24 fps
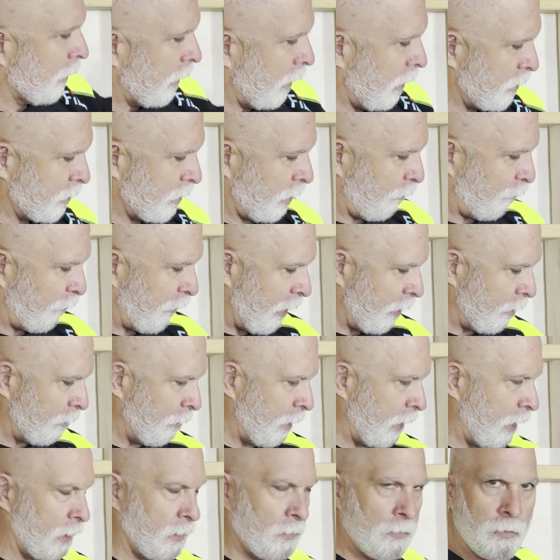is I found
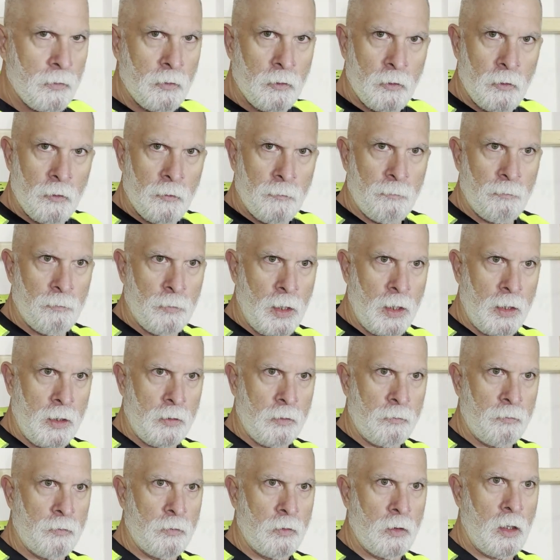my
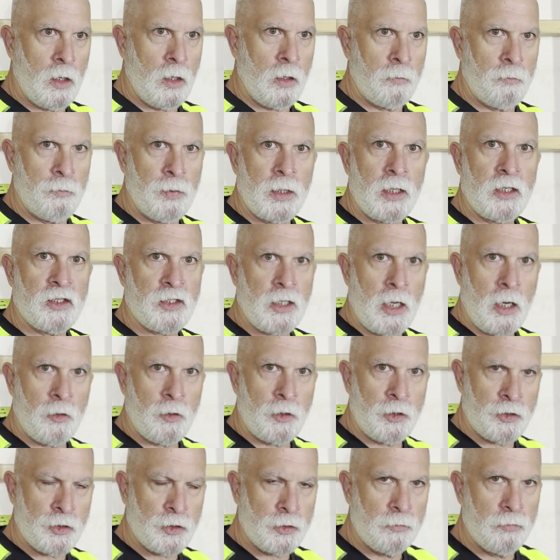biggest
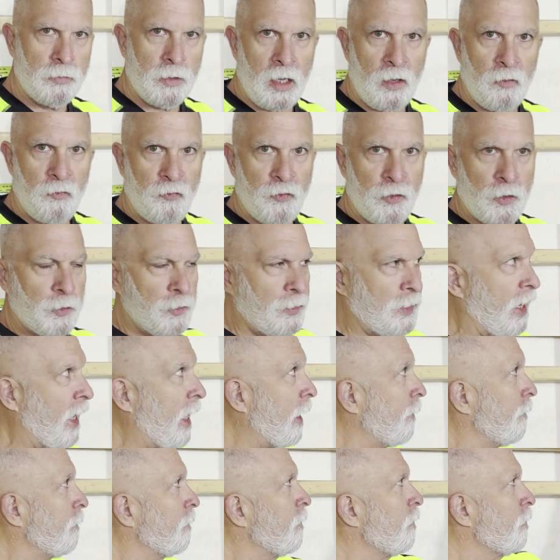outage, I filled
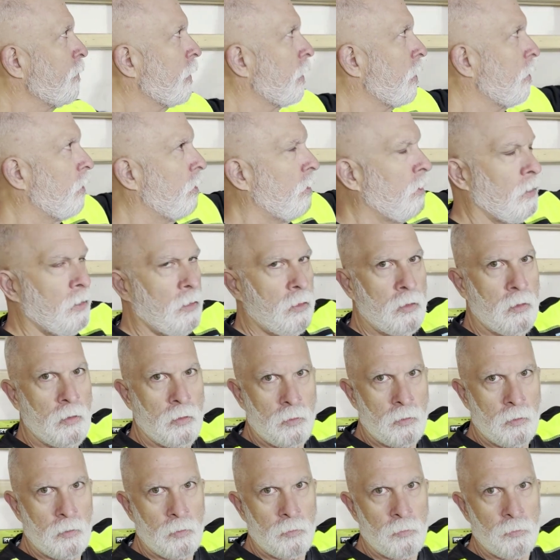that,
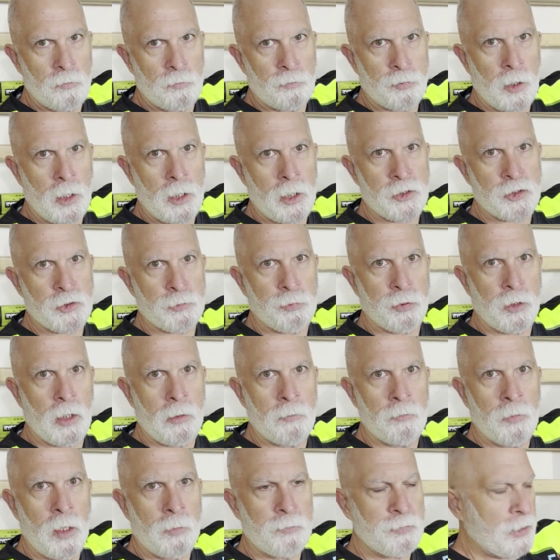brought it to
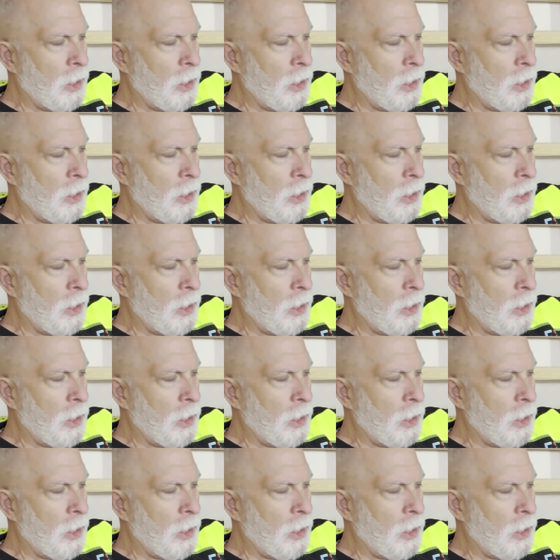plumb up